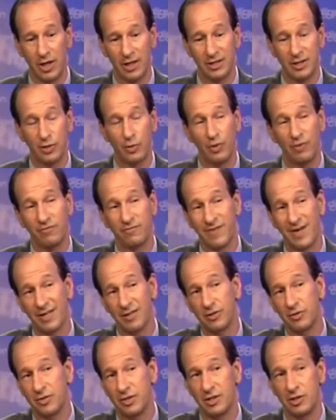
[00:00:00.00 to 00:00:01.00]
until we
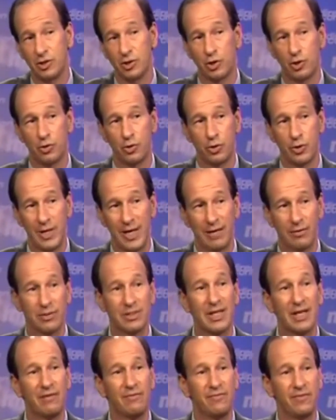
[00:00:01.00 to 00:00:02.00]
followed these children out
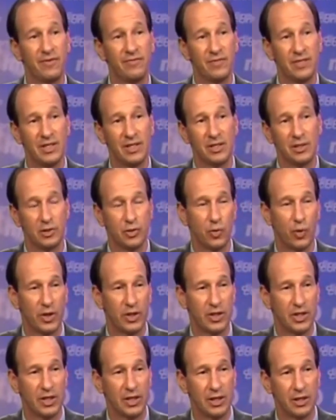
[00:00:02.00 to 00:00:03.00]
10, 15, and
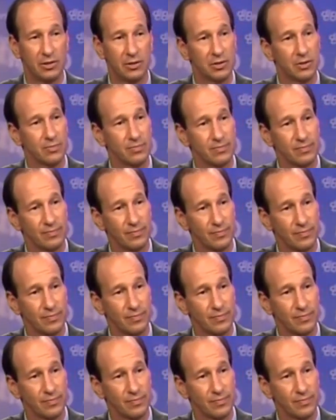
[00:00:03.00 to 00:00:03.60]
20 years. So there's